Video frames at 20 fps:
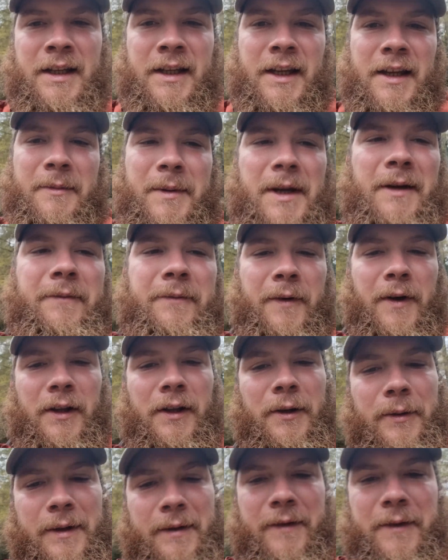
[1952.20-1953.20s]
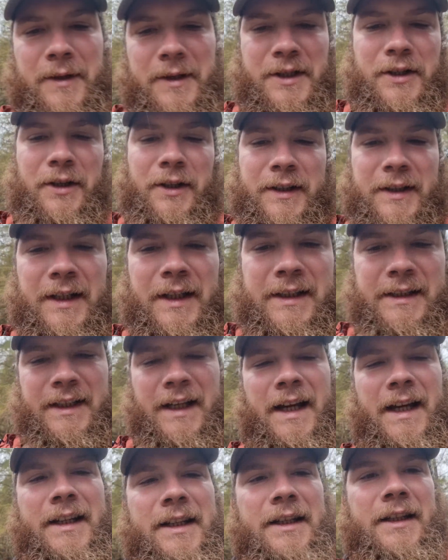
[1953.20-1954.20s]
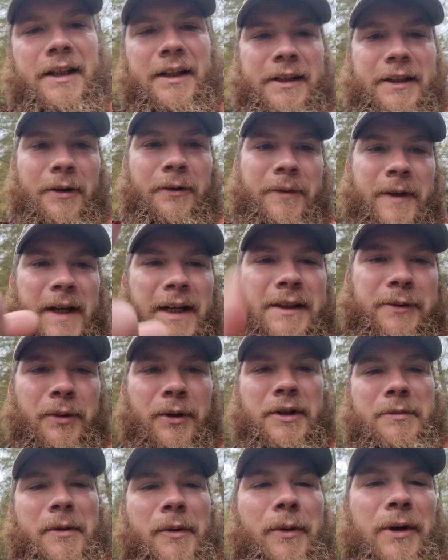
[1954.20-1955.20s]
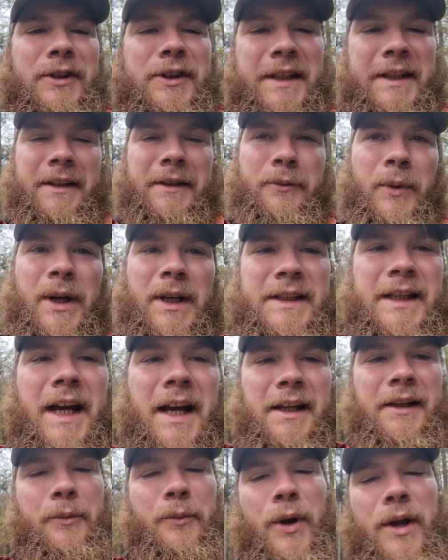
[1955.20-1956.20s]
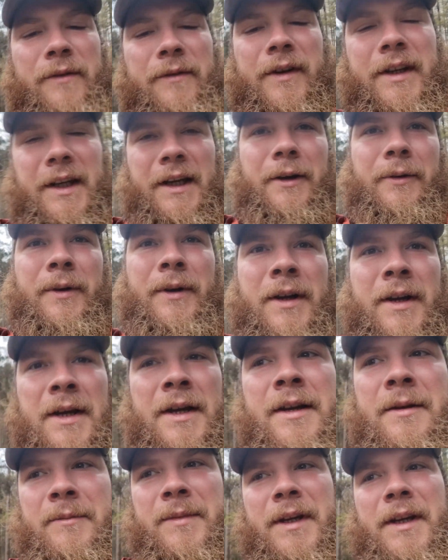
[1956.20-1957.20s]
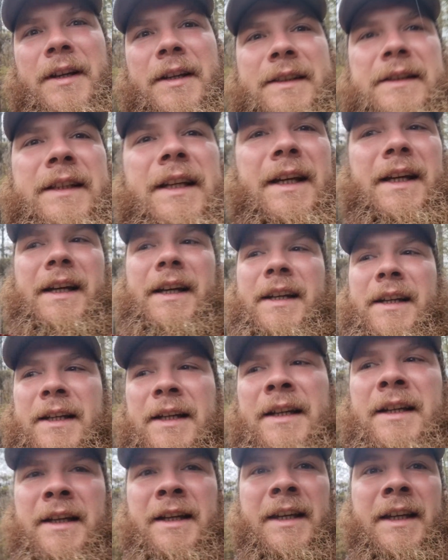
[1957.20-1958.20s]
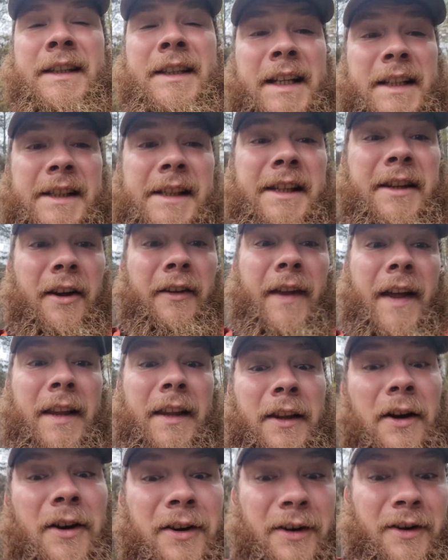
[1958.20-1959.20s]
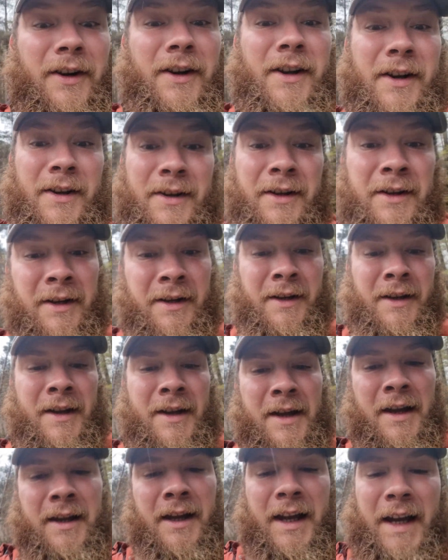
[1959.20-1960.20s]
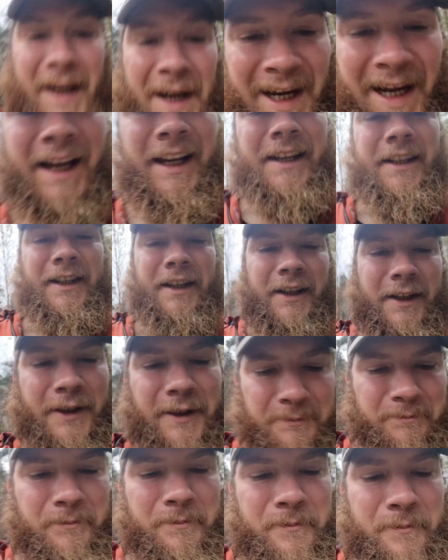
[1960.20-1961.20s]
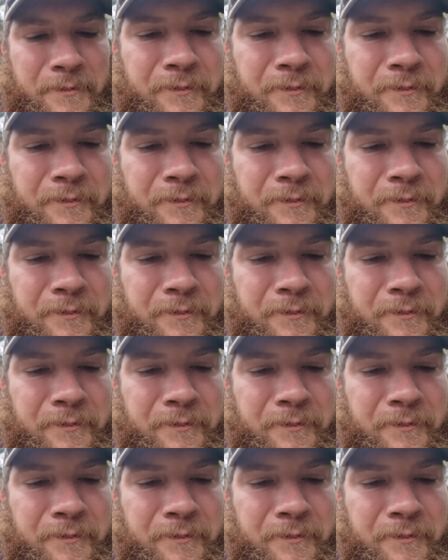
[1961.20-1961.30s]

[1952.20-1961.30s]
give me a follow if you enjoyed this, and don't forget to watch my West Highland Way video, because it's actually not that long, and it